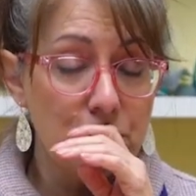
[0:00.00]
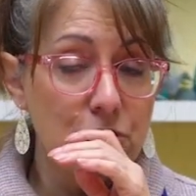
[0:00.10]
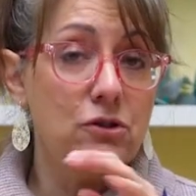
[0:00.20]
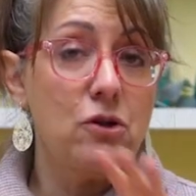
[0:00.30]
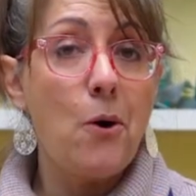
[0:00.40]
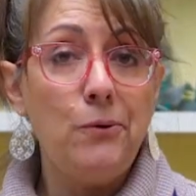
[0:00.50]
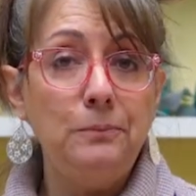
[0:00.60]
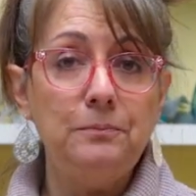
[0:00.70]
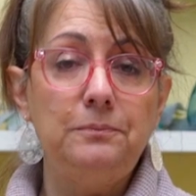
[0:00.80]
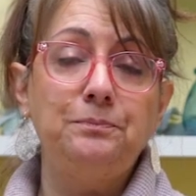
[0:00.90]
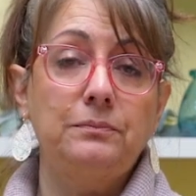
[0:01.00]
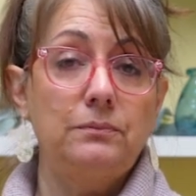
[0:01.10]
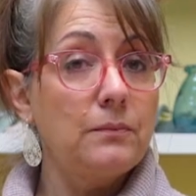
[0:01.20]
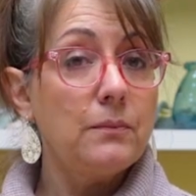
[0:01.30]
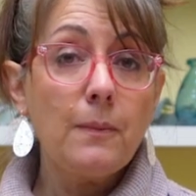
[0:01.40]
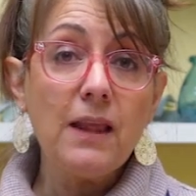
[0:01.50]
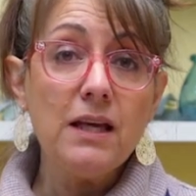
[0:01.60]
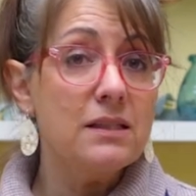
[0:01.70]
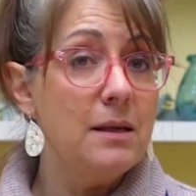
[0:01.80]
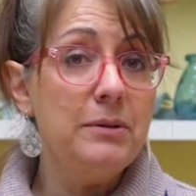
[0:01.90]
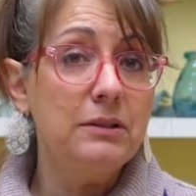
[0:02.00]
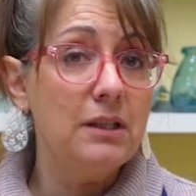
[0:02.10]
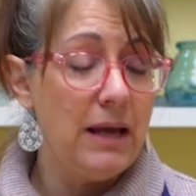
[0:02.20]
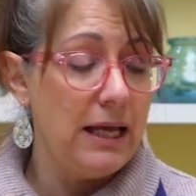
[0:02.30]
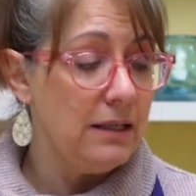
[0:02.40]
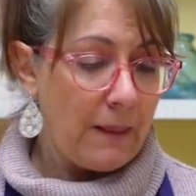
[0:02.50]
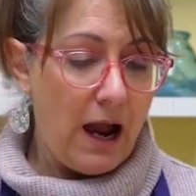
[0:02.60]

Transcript: are so simple to make.